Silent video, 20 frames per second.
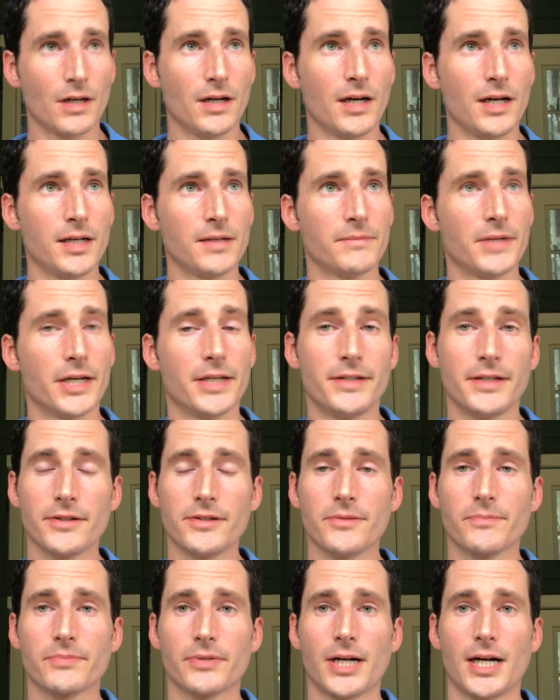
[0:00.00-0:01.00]

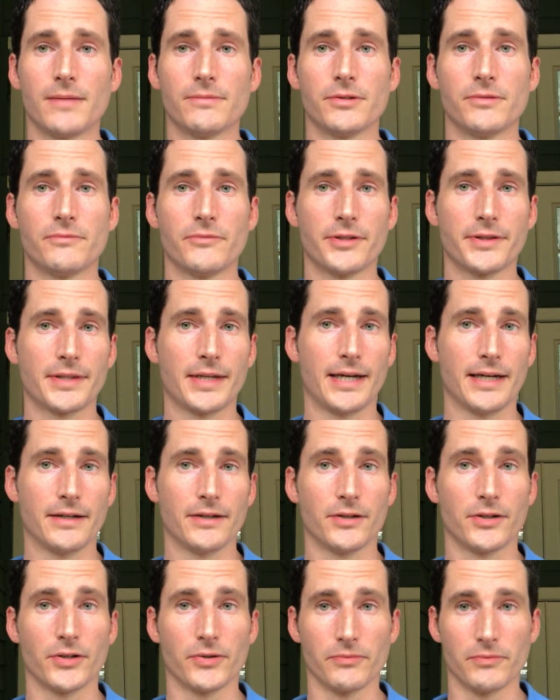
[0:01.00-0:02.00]
Another problem with
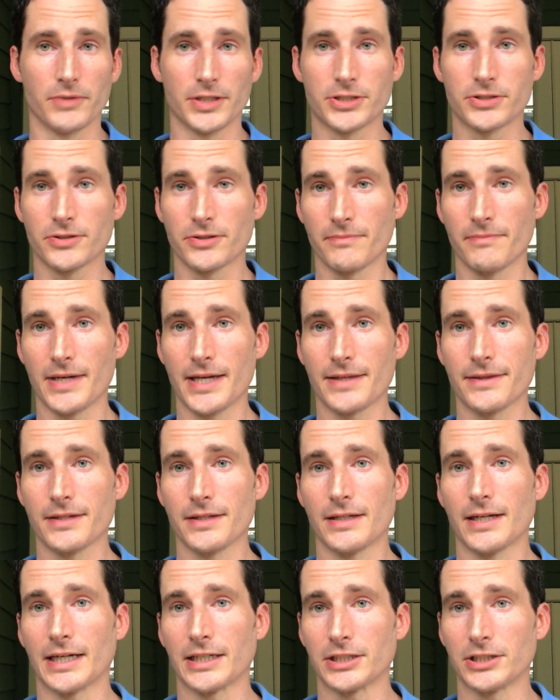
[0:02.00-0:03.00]
that original
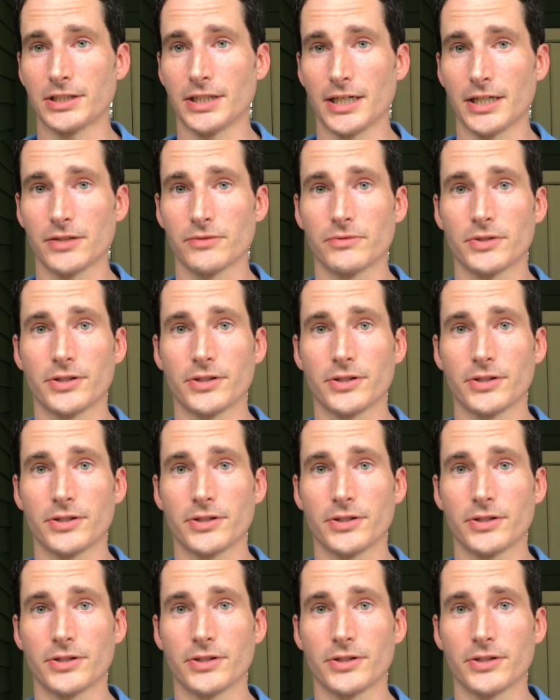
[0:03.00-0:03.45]
method I shared